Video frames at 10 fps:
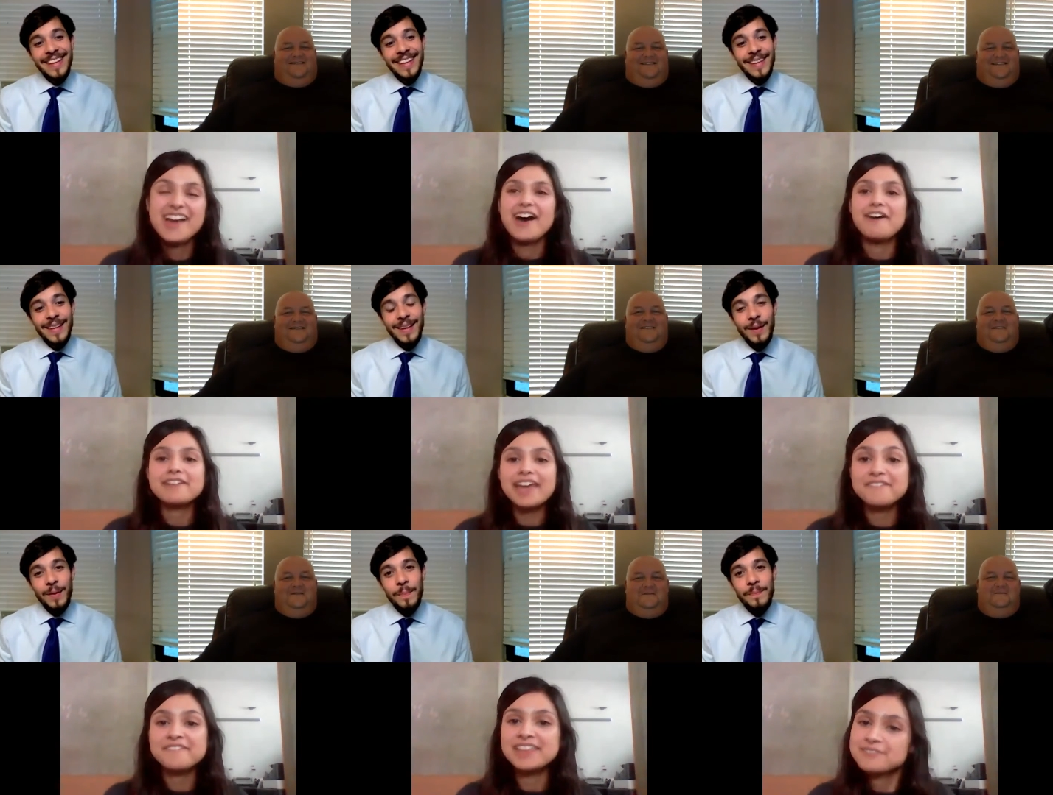Speaker 1: Okay,
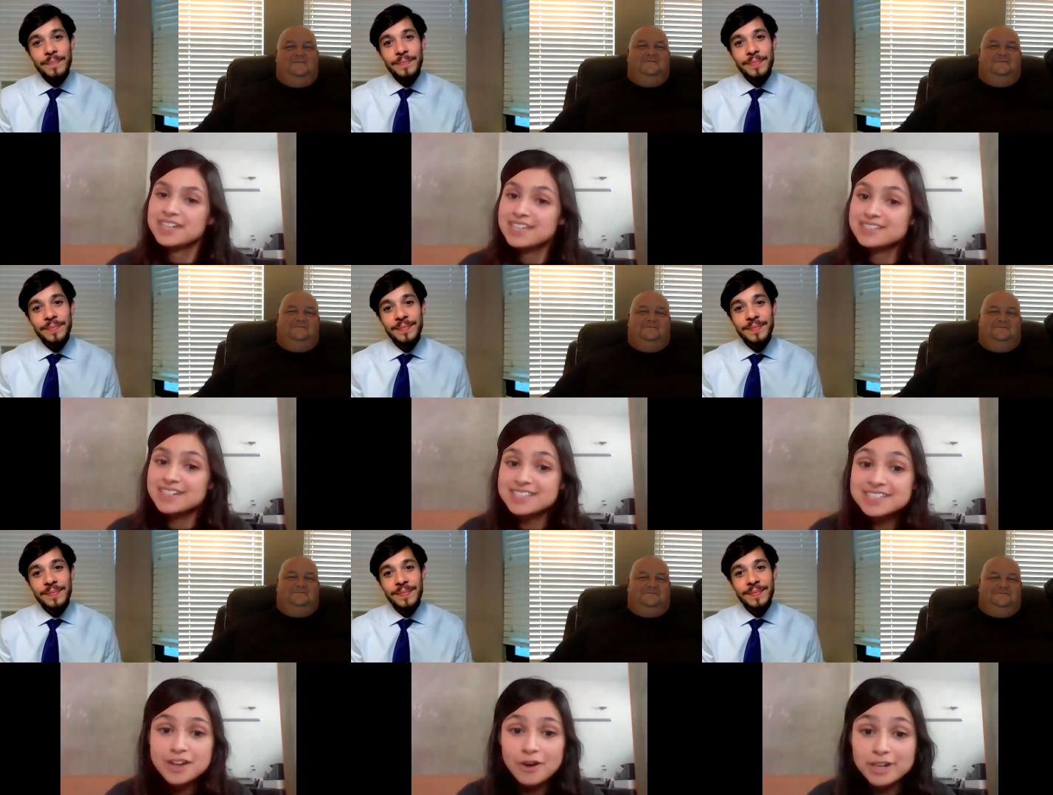well then when he
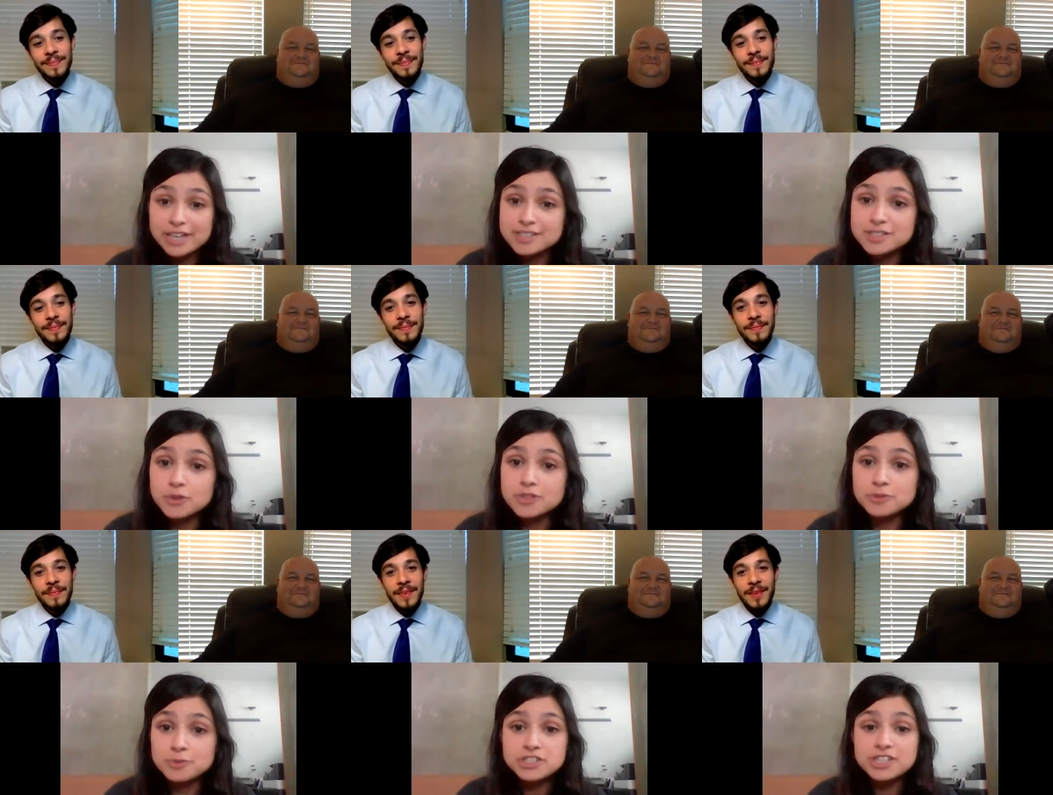doesn't notice,
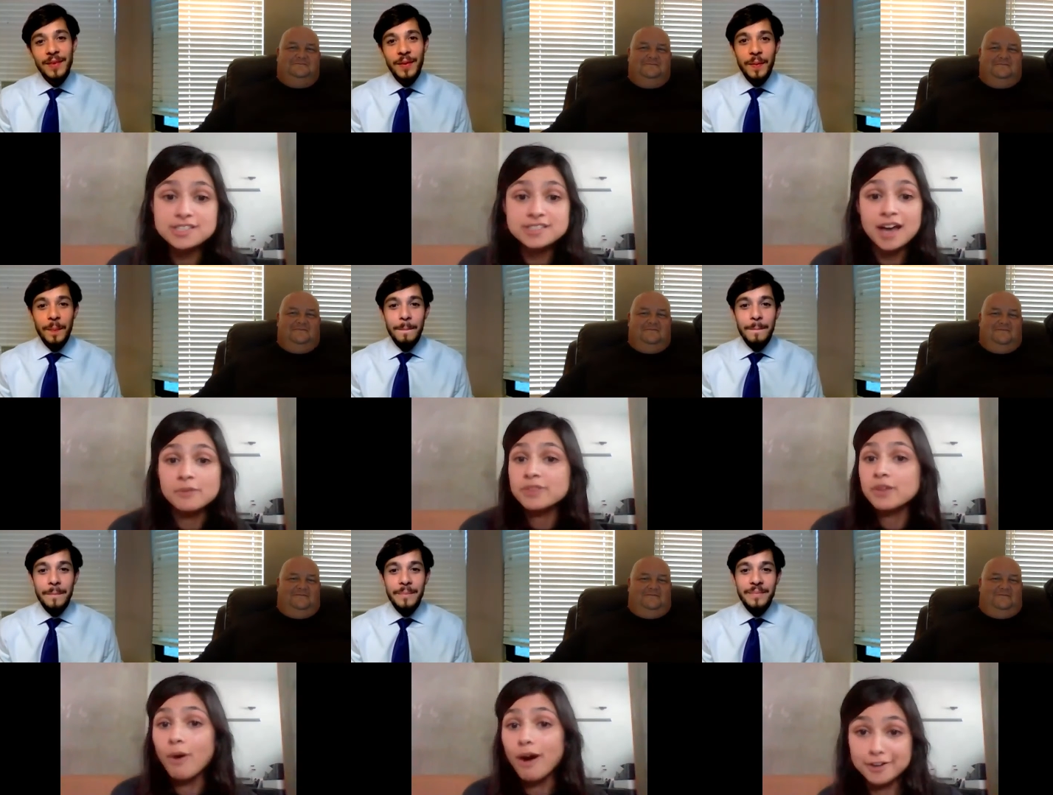switch his gun with a
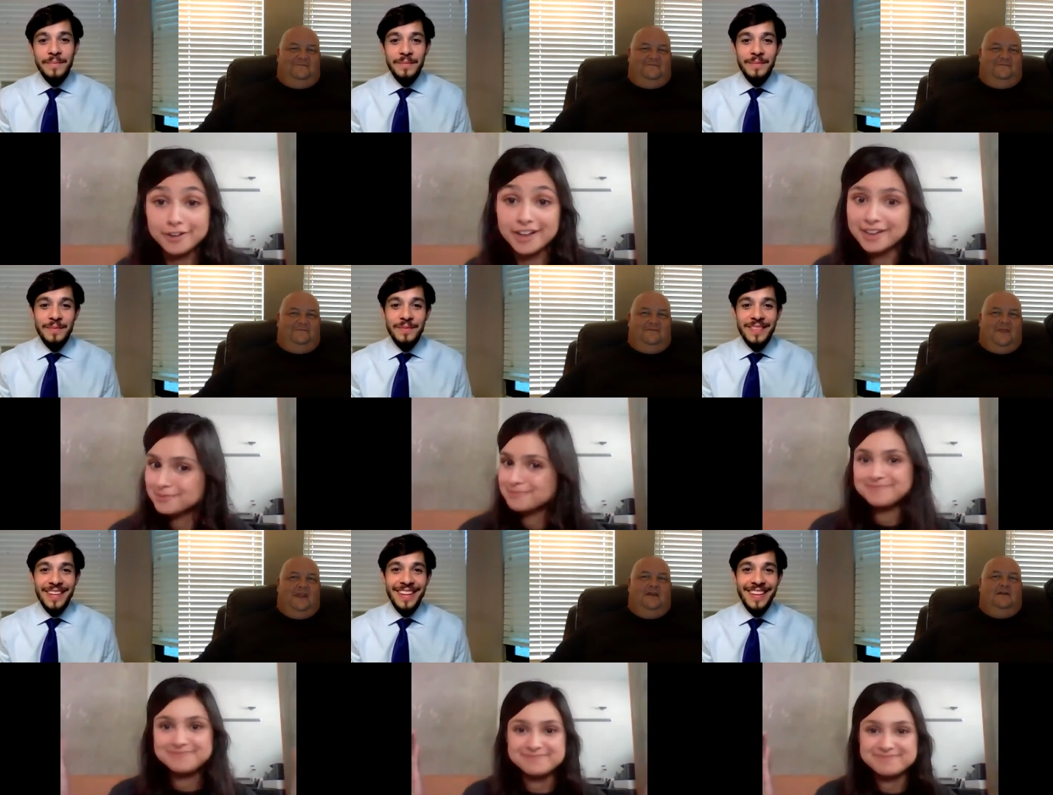water gun.
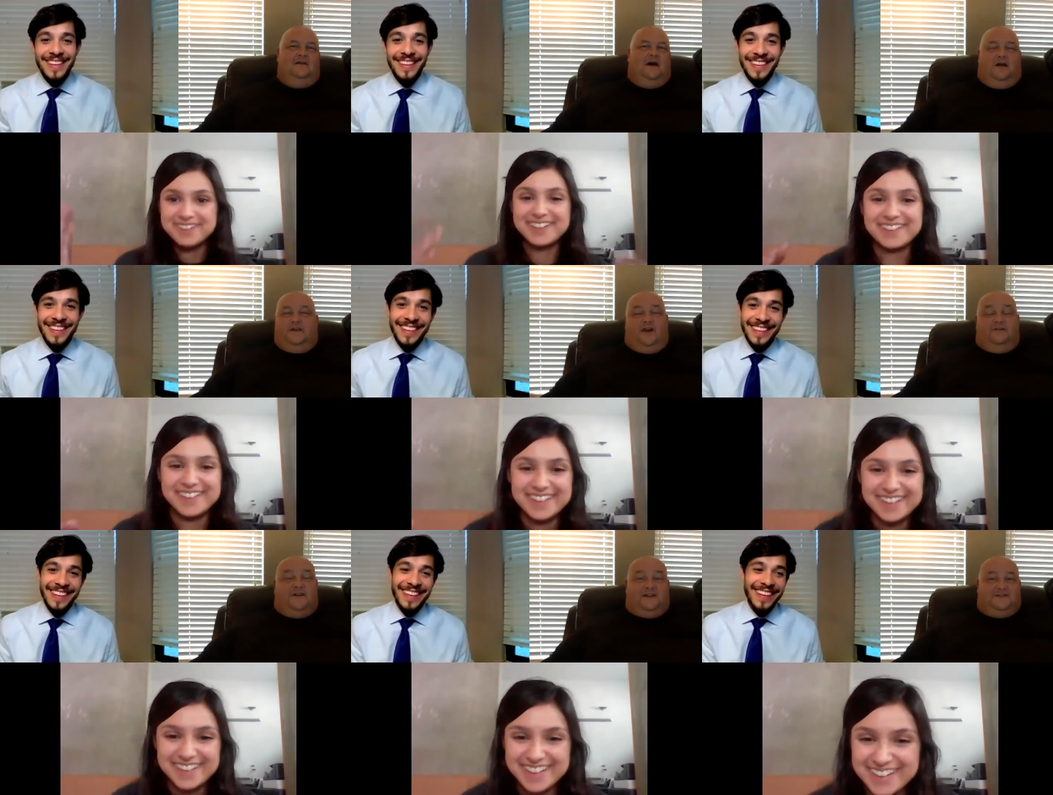
Speaker 2: uh,
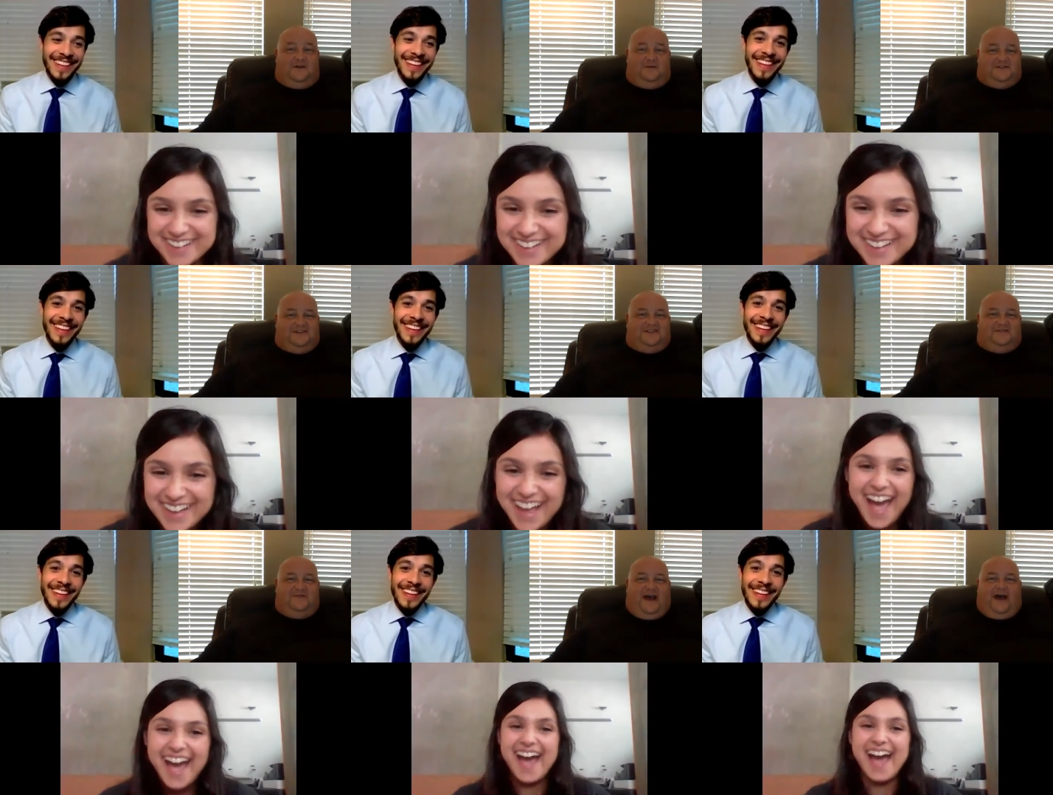Nerf guns are almost just as
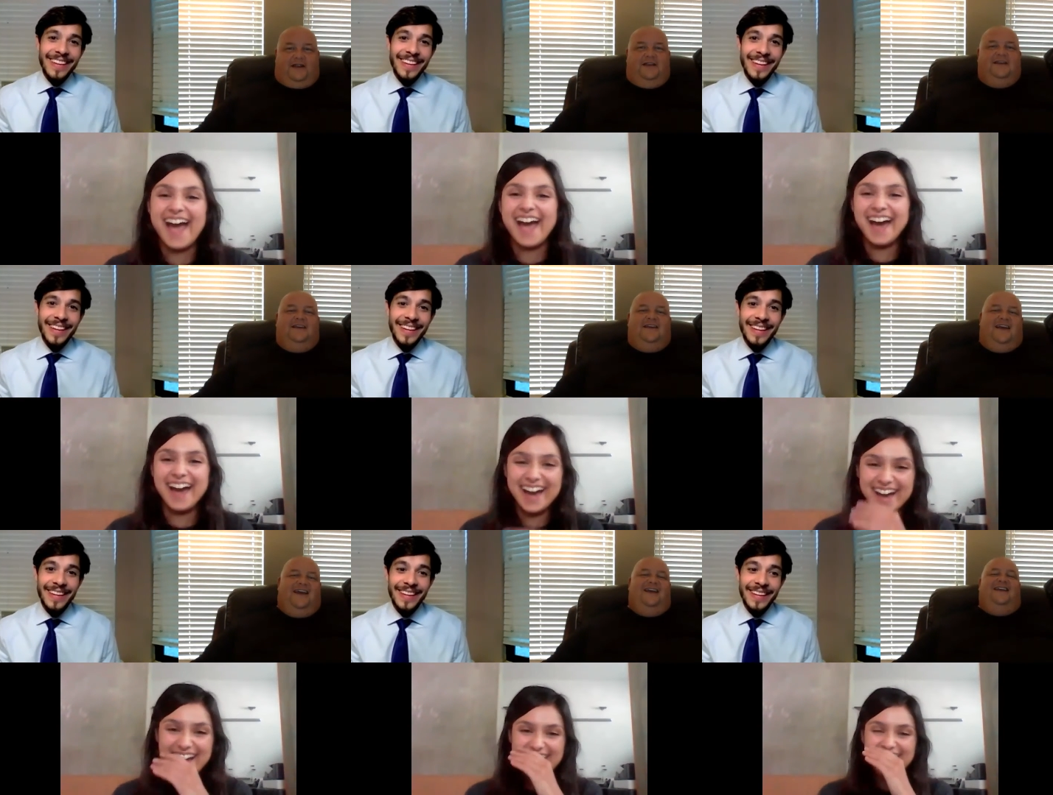bad.
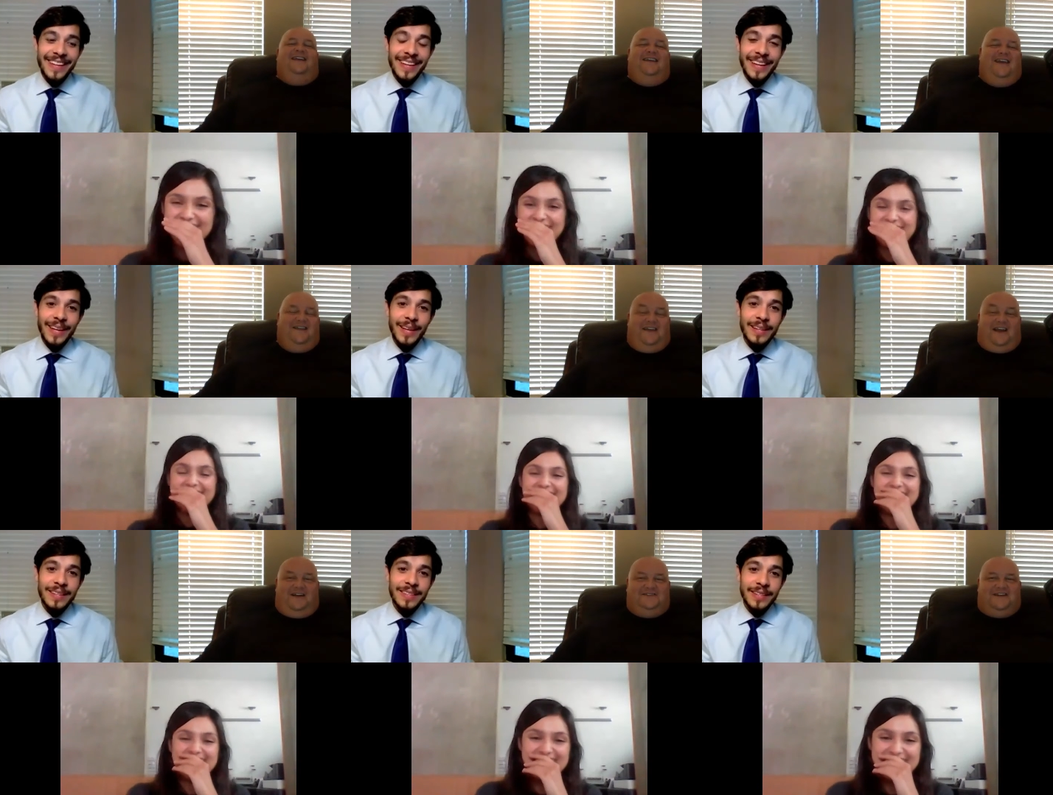And the
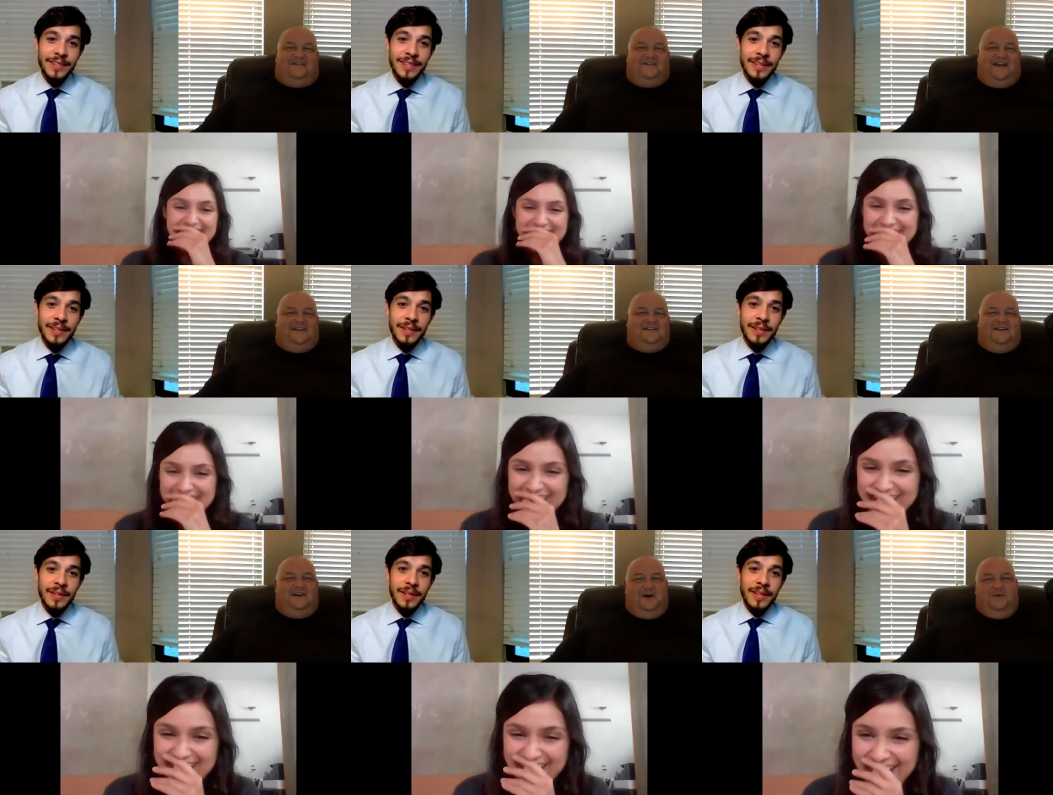airsoft guns,
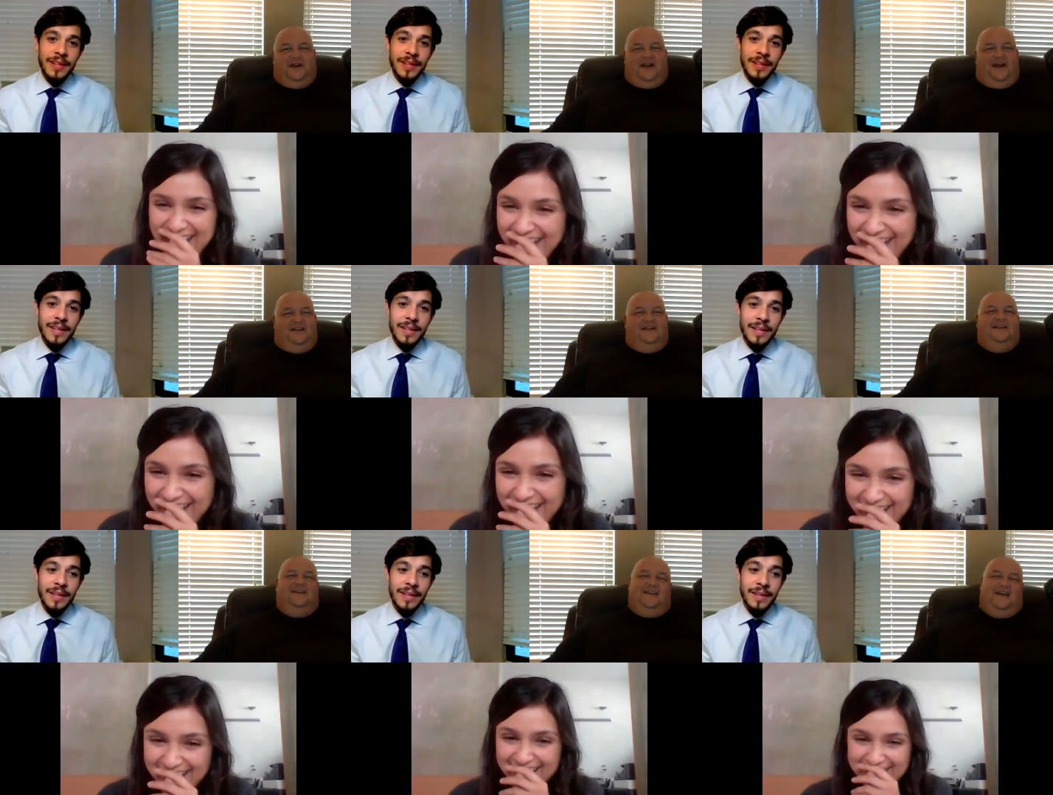oh my god.
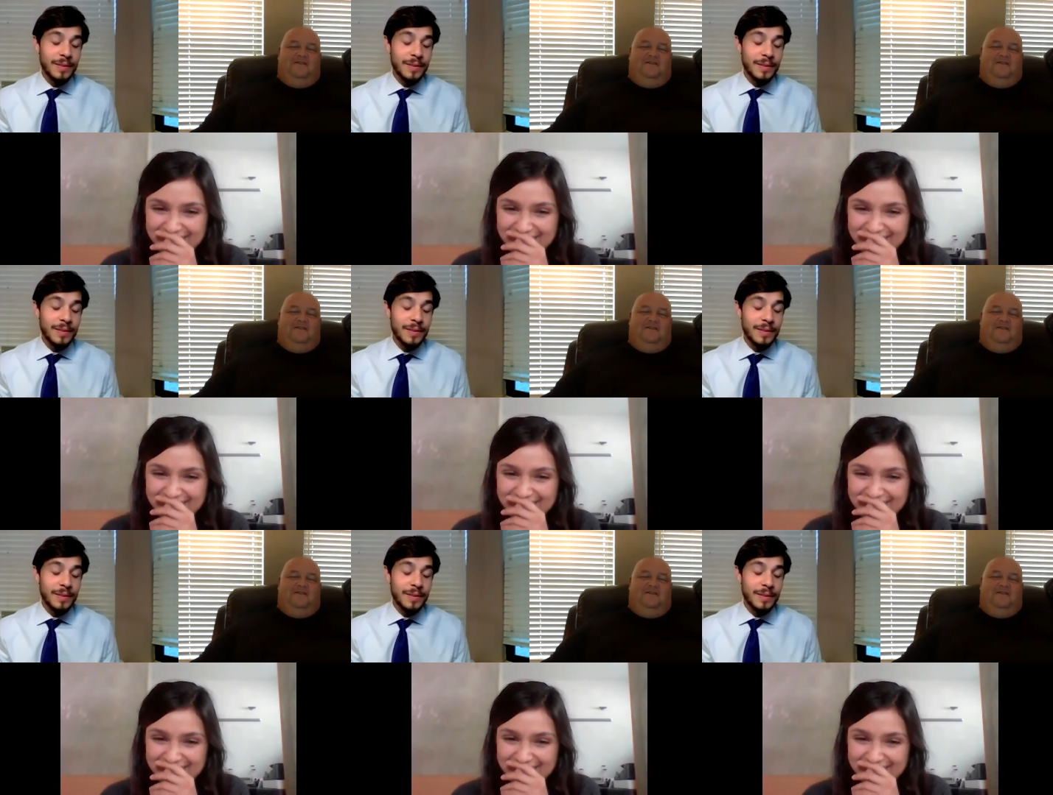Have